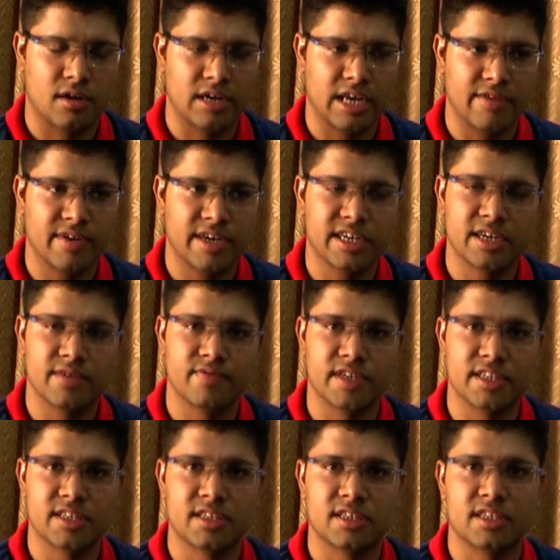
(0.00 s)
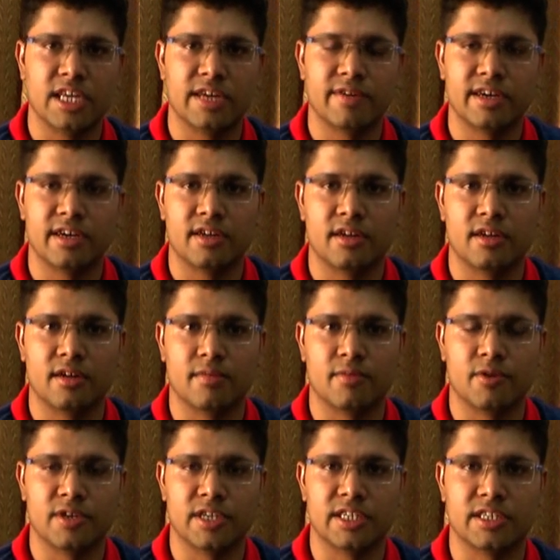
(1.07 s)
David Griffiths, David
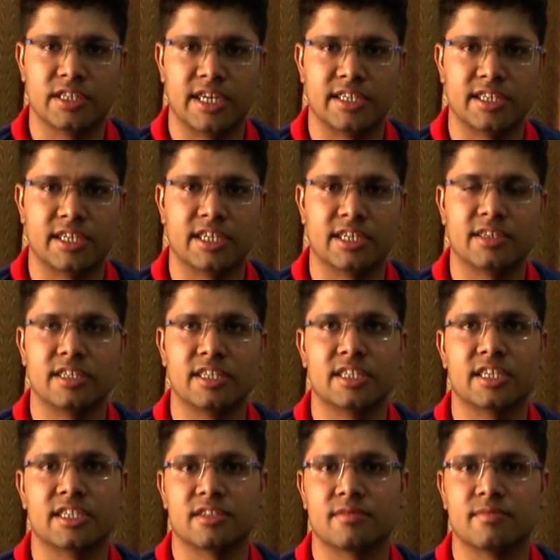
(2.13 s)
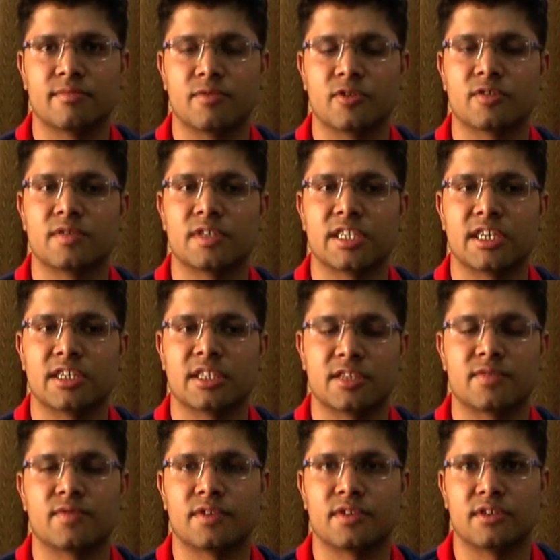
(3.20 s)
Morin, etc. These are some books which are
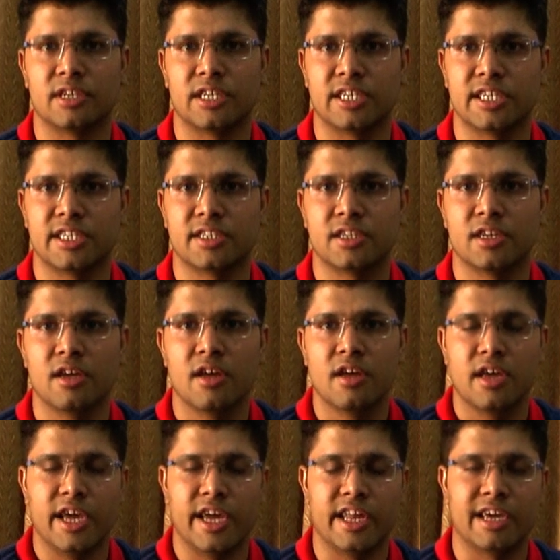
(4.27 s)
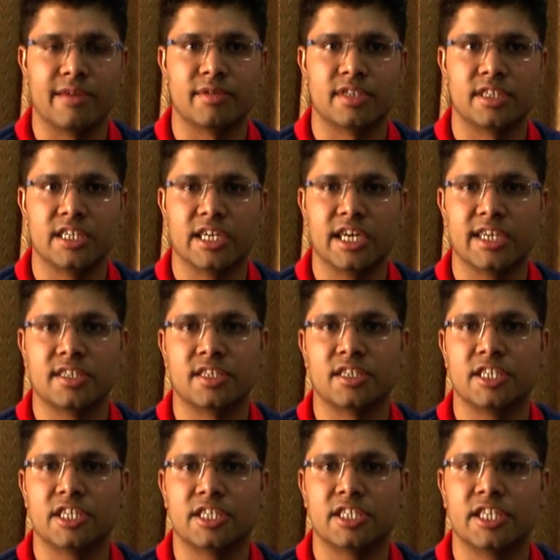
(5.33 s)
just for interest. In chemistry, I
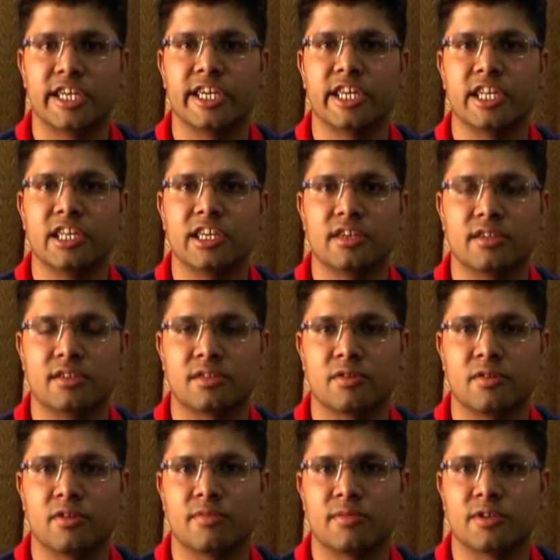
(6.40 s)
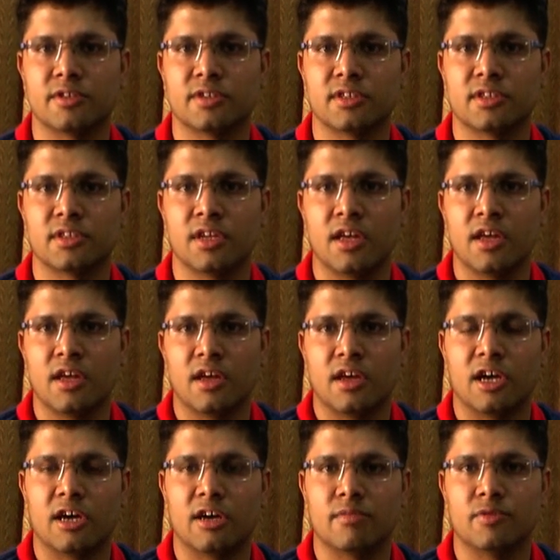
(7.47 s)
studied J.D. Lee, Solomons,
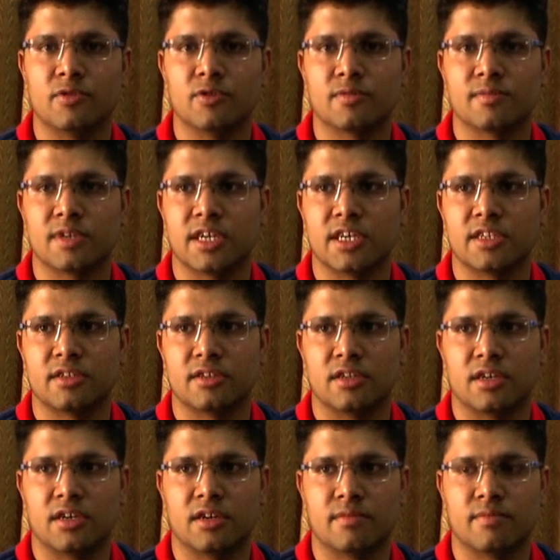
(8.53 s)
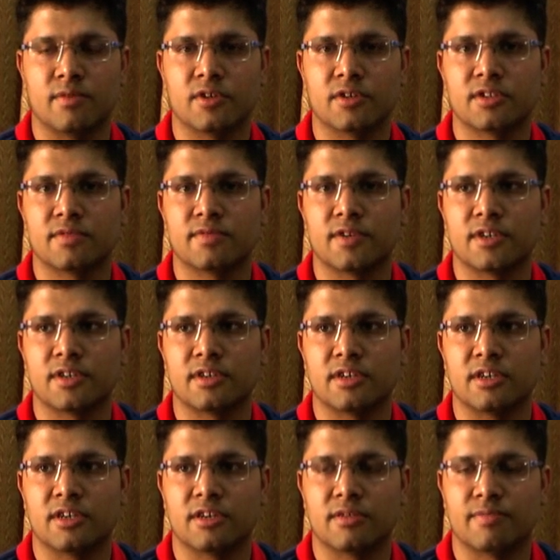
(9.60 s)
Bruce Mann books
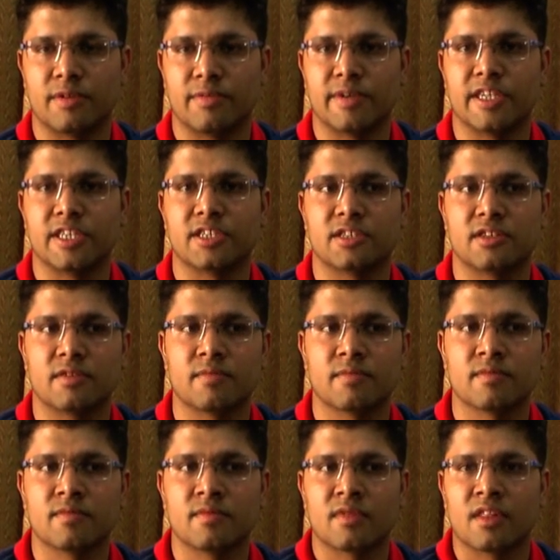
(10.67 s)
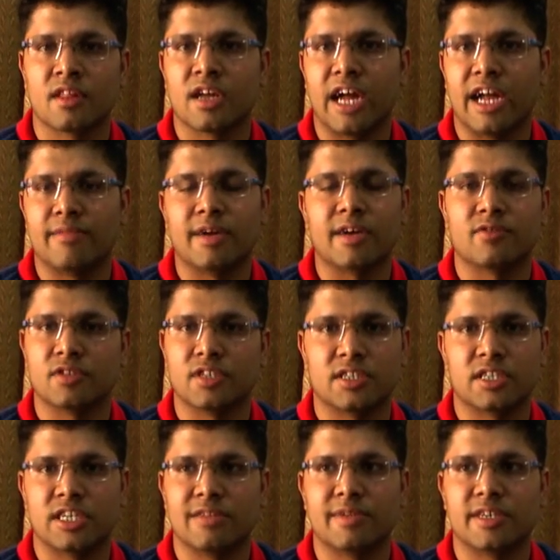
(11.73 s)
for preparation. And my coaching
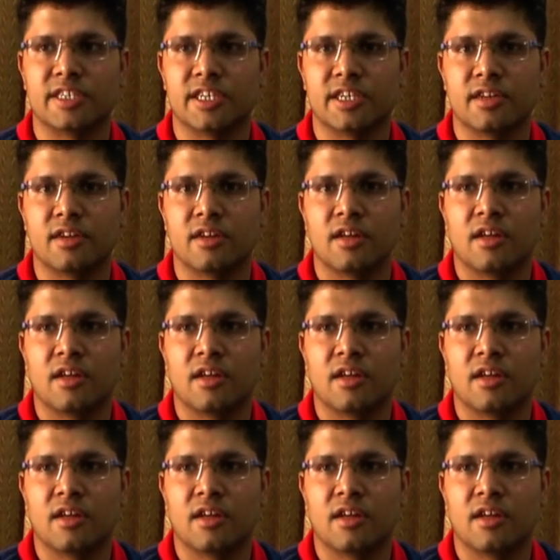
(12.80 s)
study material.